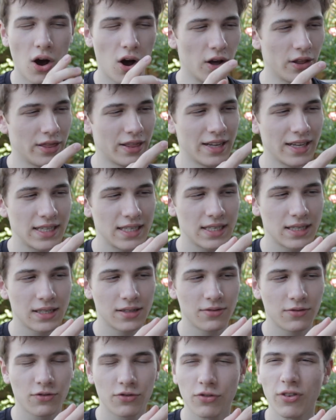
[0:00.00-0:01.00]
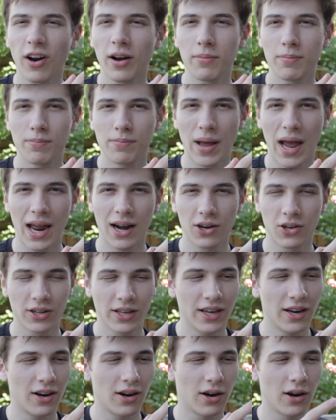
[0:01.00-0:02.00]
on this front panel
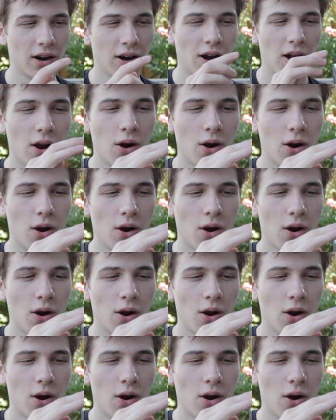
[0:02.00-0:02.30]
here,